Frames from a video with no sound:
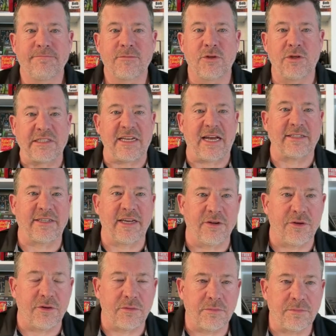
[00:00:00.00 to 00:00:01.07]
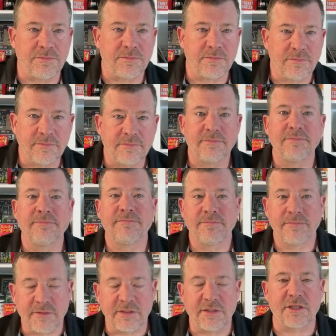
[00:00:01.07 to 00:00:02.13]
What does that tell you?
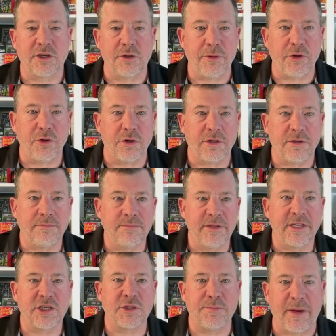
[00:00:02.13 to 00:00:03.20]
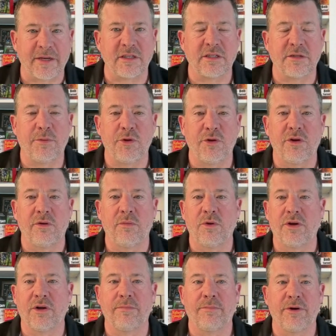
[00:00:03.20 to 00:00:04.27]
It's going to be good. They expect it to be good, and we're
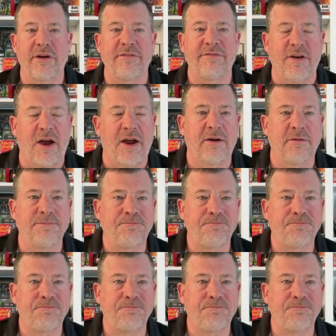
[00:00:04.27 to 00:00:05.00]
going to bring the fire.